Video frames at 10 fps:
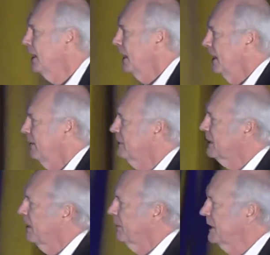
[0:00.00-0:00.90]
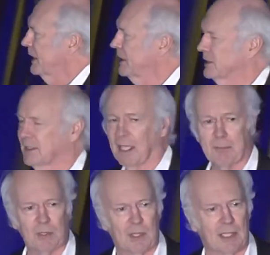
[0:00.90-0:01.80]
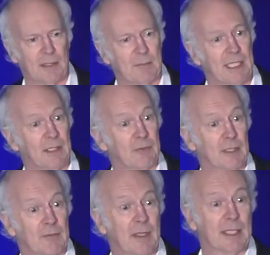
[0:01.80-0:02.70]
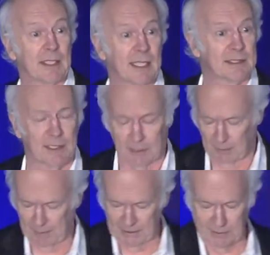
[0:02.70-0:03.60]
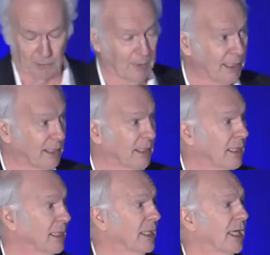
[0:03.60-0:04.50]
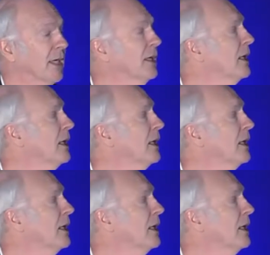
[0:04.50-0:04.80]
And every time I take a step, you get a meaningful event. That's the little piece of green in there.